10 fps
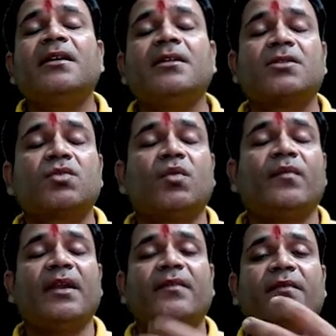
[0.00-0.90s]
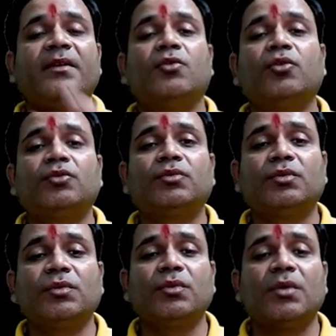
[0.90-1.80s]
So whenever we go
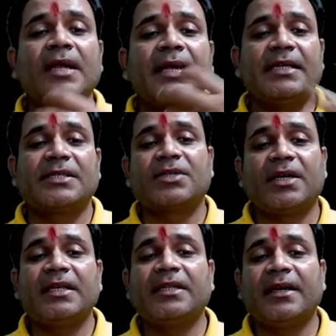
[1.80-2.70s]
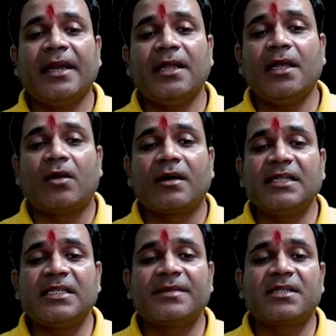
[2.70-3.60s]
to study the any
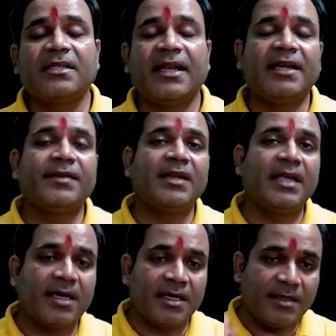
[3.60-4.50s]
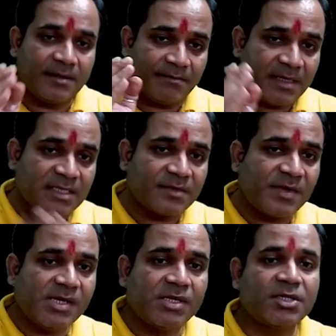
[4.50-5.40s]
organisms, then here it must be
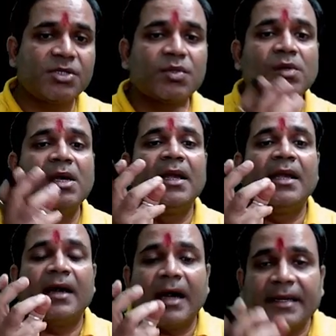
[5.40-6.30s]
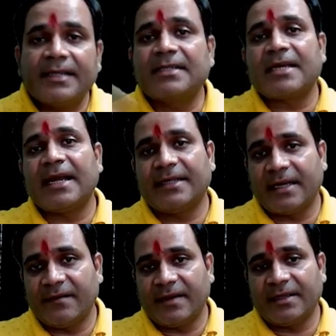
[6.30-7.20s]
easy to understand that
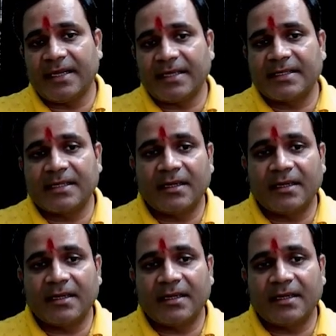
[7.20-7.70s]
very things.